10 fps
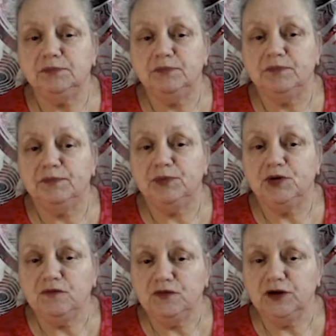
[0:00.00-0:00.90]

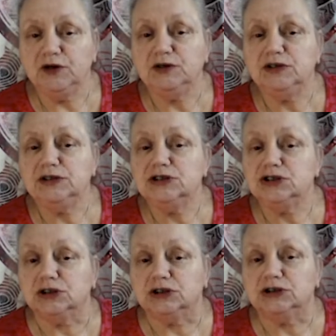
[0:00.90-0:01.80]
perfect
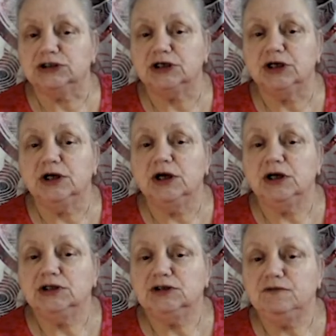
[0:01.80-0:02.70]
conditions
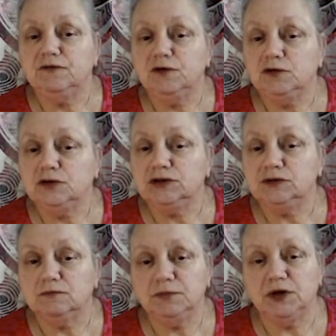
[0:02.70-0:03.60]
to focus on
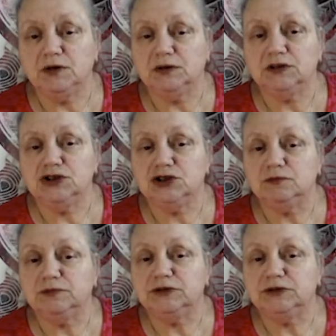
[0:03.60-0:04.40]
partnerships and